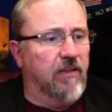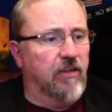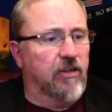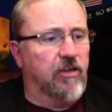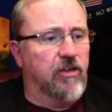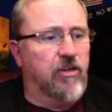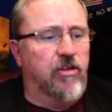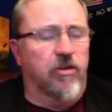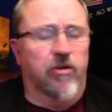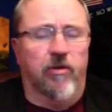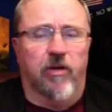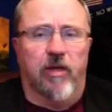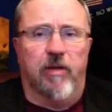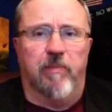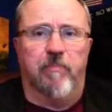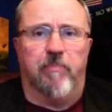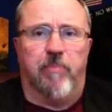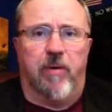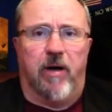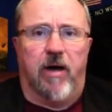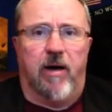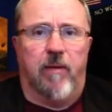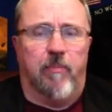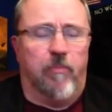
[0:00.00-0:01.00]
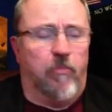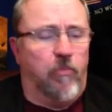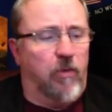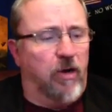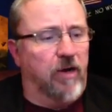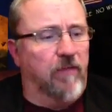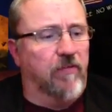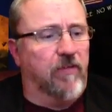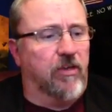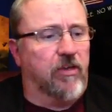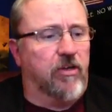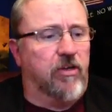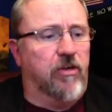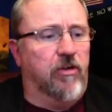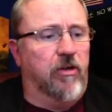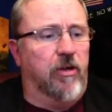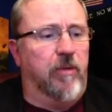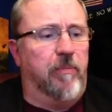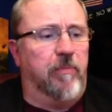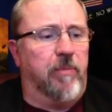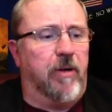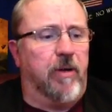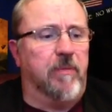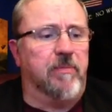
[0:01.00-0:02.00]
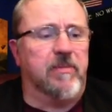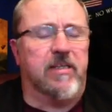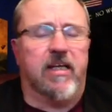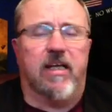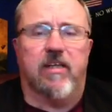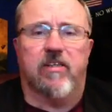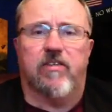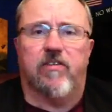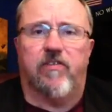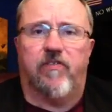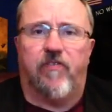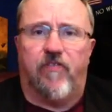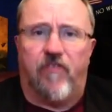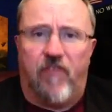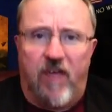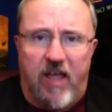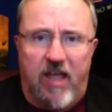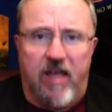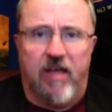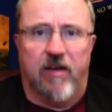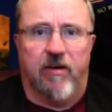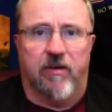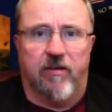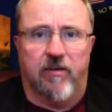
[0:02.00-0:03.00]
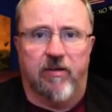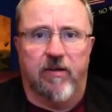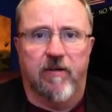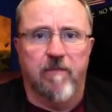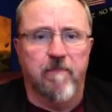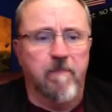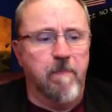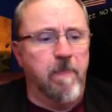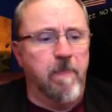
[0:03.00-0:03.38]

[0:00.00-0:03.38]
The cooling pump, one of the cooling pumps has failed